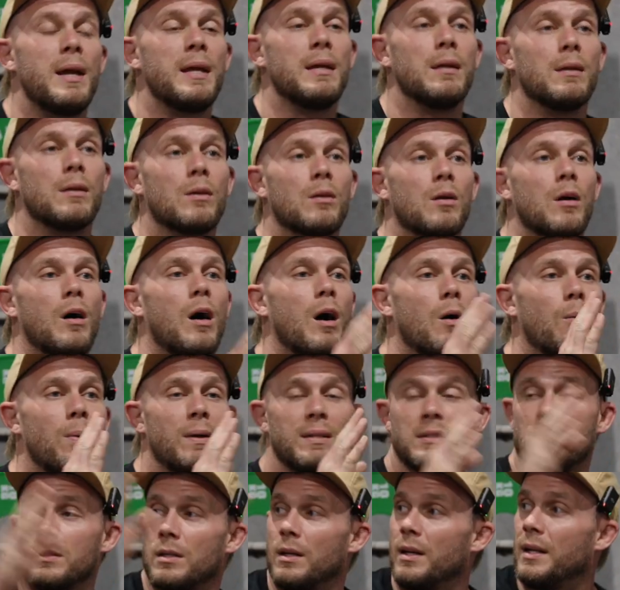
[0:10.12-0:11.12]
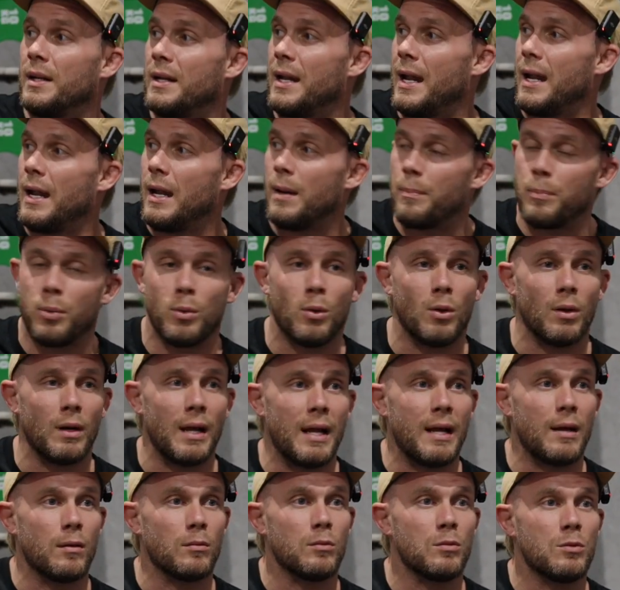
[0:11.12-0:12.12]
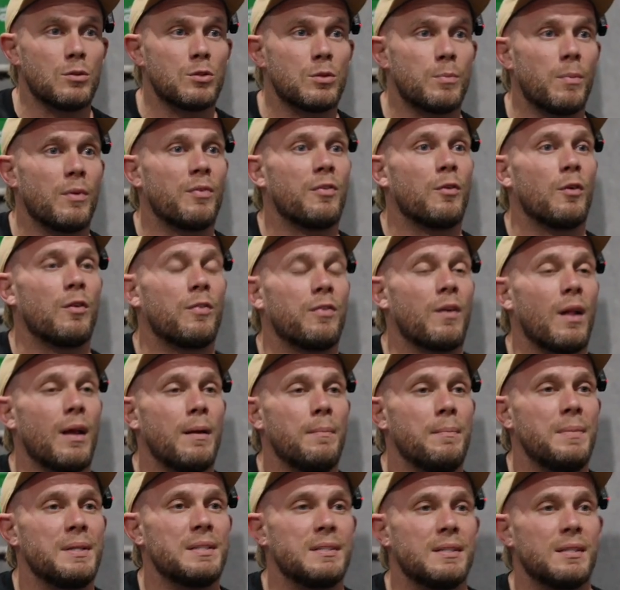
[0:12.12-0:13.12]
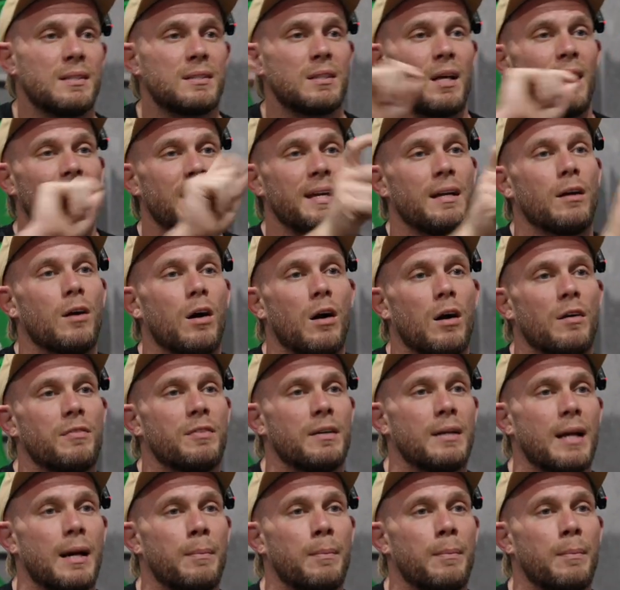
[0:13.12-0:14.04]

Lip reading: Mate, I went to an airport lounge before flying business, ate half an